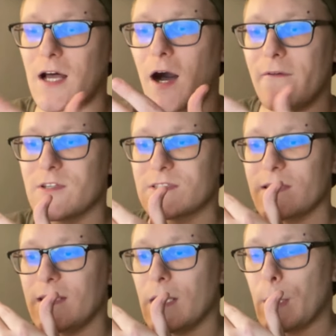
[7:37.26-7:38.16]

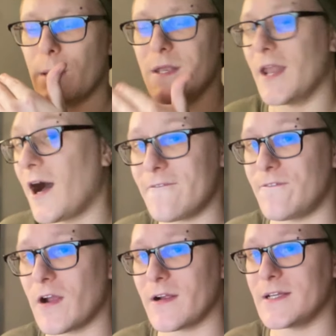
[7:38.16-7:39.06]
obviously not
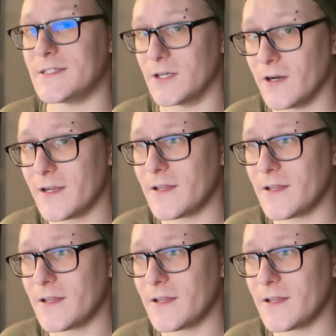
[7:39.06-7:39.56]
very good.